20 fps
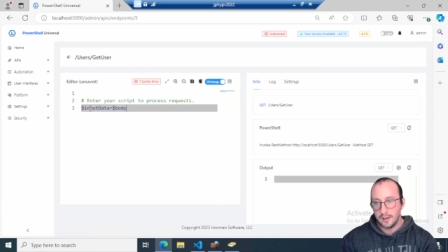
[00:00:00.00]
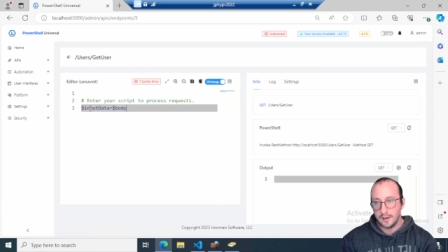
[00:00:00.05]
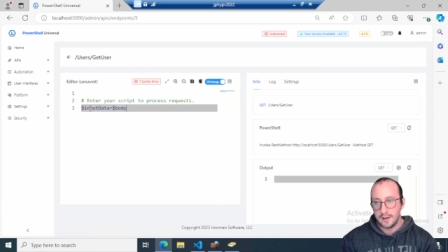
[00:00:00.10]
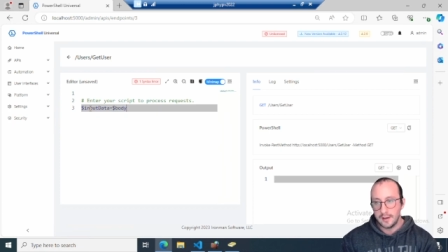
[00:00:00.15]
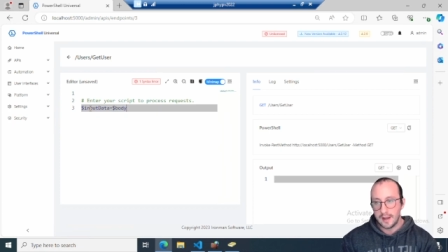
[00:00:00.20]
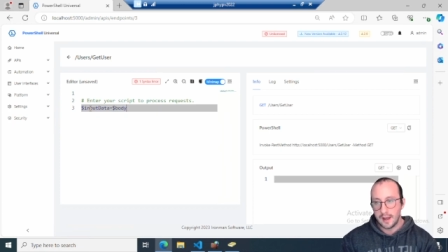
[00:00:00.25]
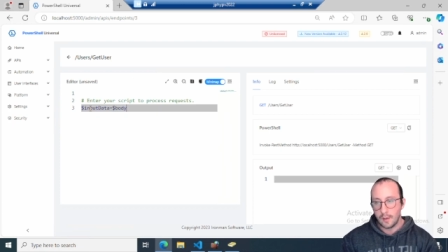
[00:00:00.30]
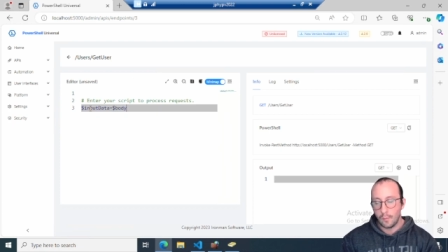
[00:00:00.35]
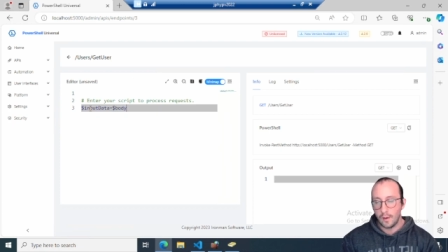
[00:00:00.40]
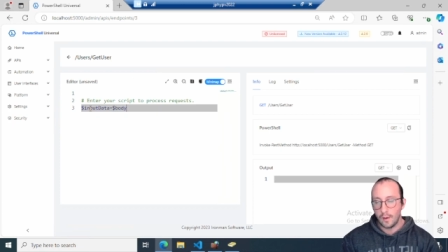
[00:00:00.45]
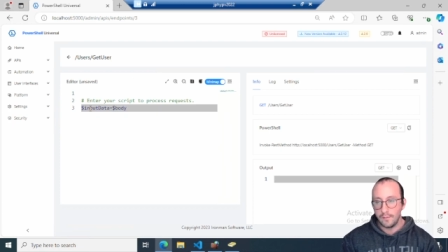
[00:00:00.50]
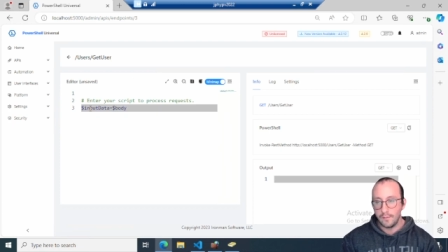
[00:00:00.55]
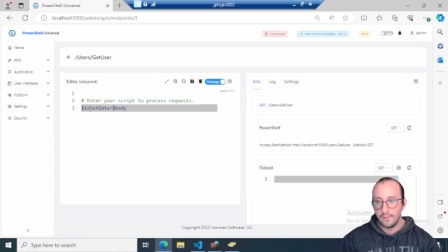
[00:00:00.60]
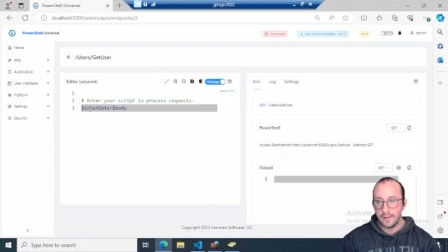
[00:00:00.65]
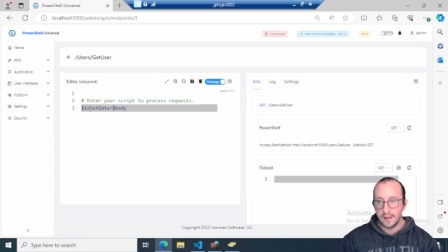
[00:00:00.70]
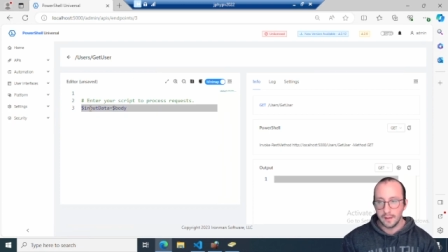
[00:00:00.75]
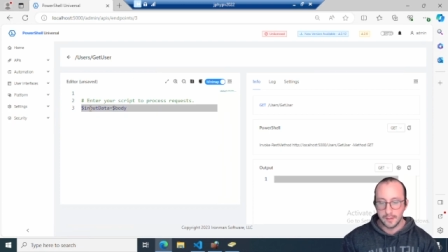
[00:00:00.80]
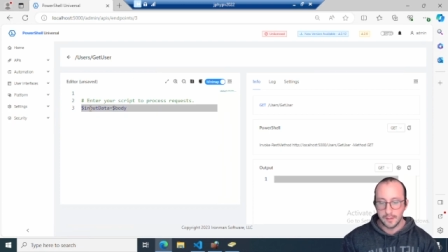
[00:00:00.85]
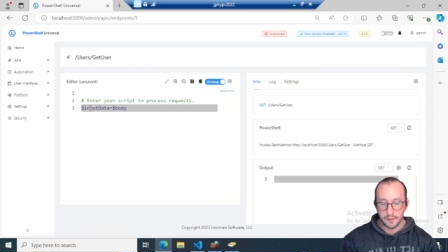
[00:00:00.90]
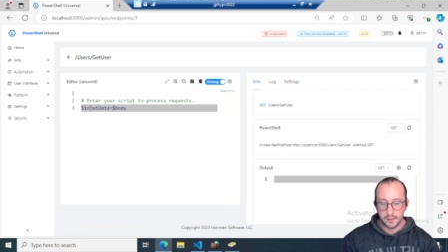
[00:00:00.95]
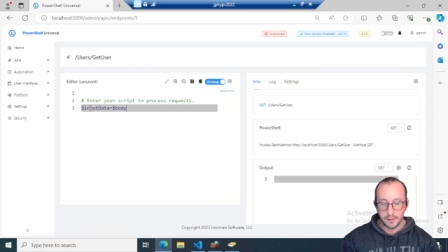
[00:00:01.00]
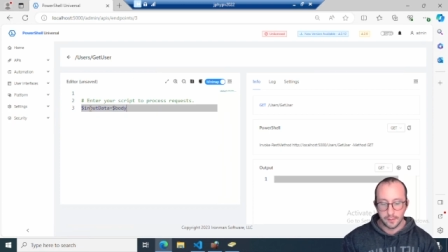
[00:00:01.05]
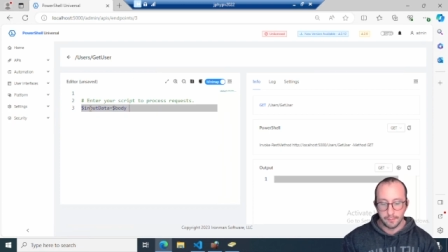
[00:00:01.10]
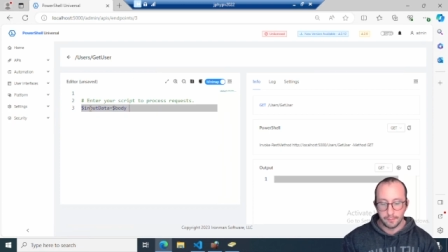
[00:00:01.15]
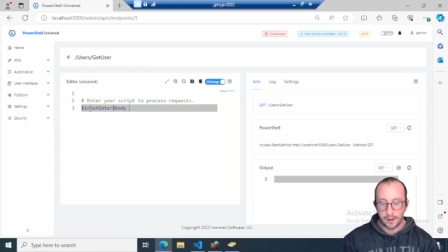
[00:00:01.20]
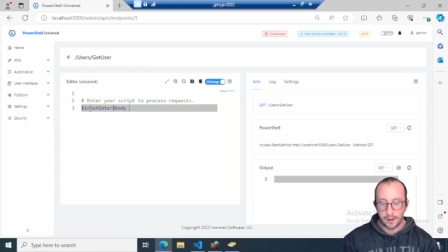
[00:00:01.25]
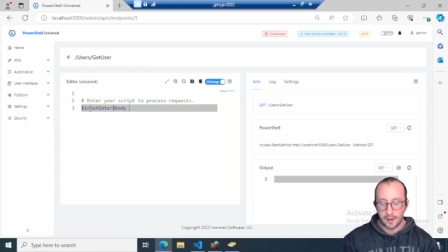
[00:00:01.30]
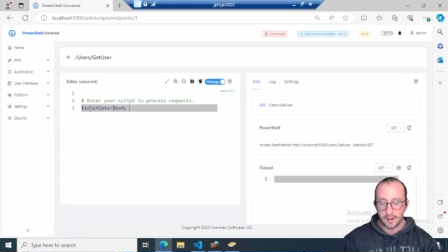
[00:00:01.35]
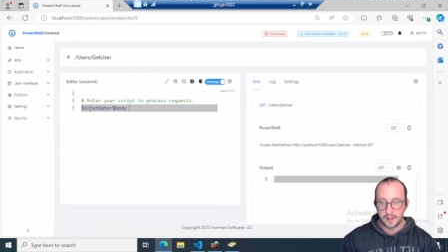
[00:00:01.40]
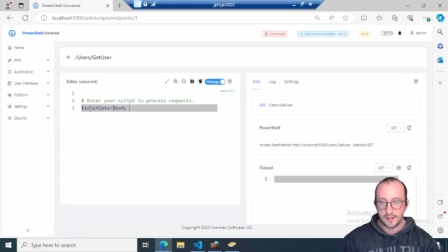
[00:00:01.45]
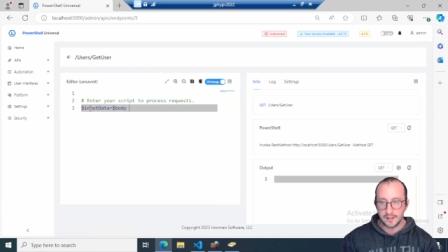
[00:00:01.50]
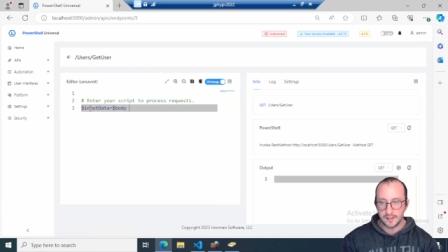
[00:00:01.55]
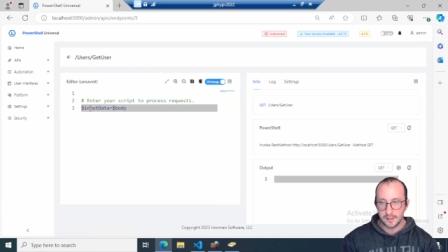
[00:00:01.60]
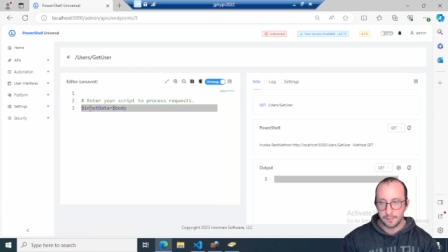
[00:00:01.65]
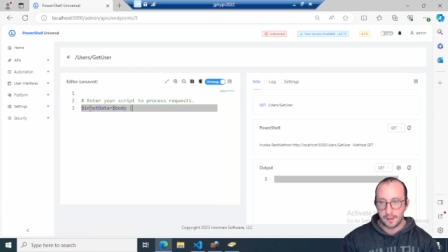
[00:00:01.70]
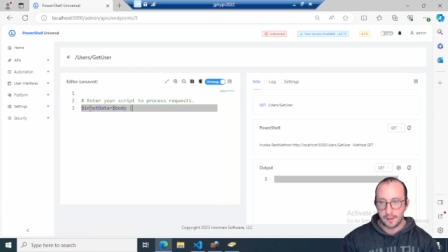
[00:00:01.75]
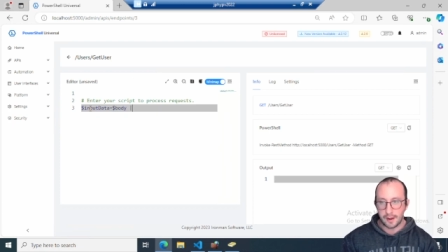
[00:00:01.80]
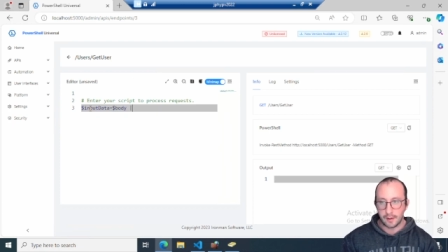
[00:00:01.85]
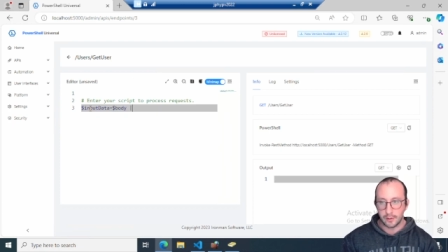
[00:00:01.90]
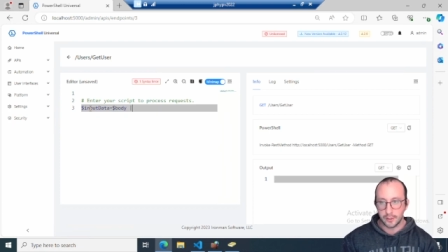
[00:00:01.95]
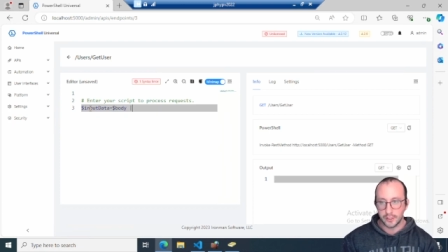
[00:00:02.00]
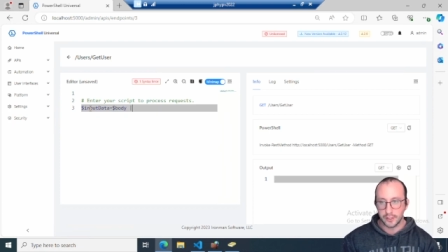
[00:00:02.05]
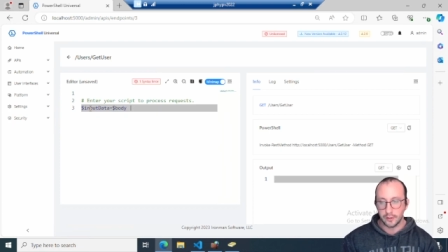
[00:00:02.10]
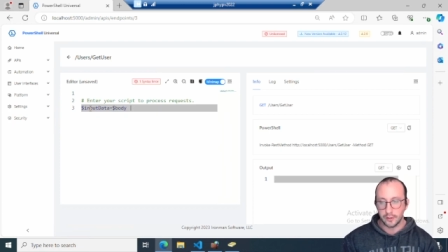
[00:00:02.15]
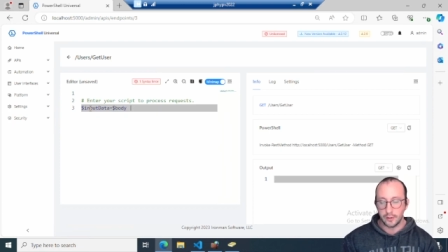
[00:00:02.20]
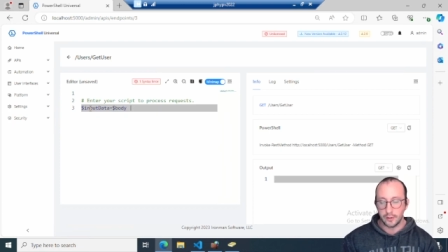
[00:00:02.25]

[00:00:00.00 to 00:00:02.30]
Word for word: Now, one thing about the bodies in PowerShell